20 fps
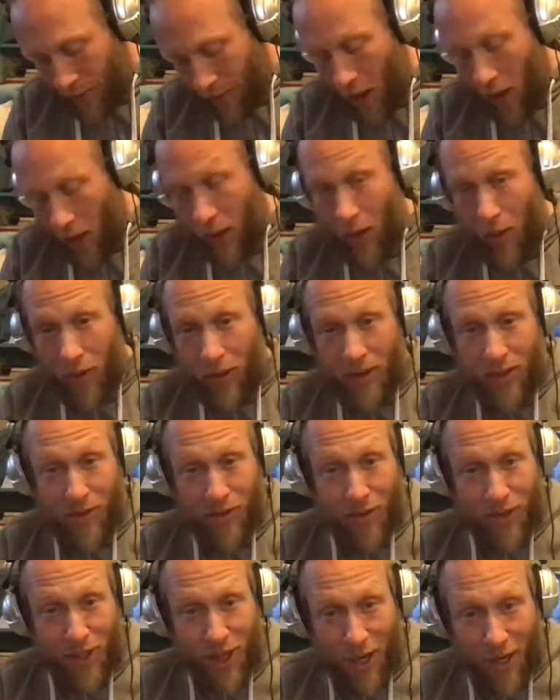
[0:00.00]
All I want to
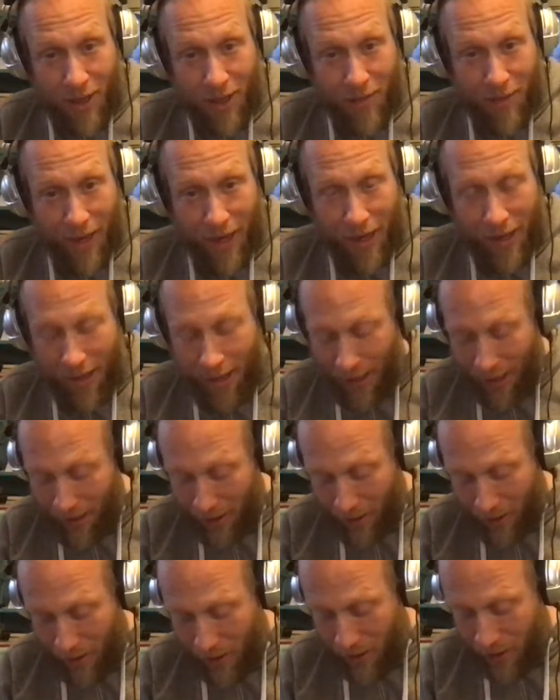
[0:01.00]
do is talk about it. I
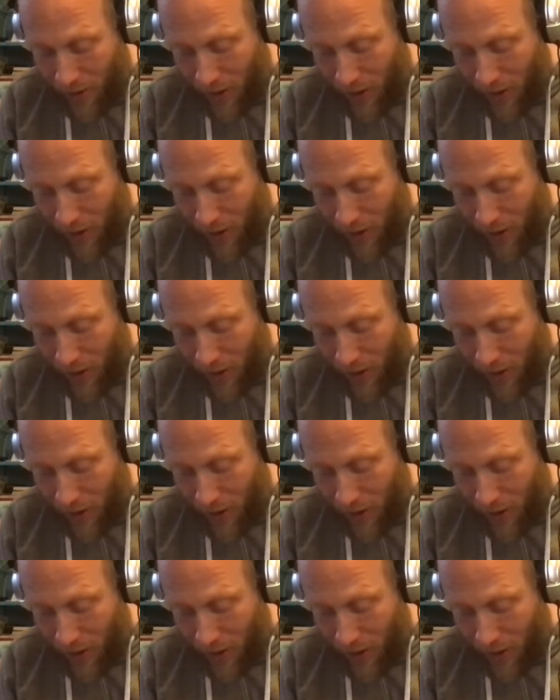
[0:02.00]
know it's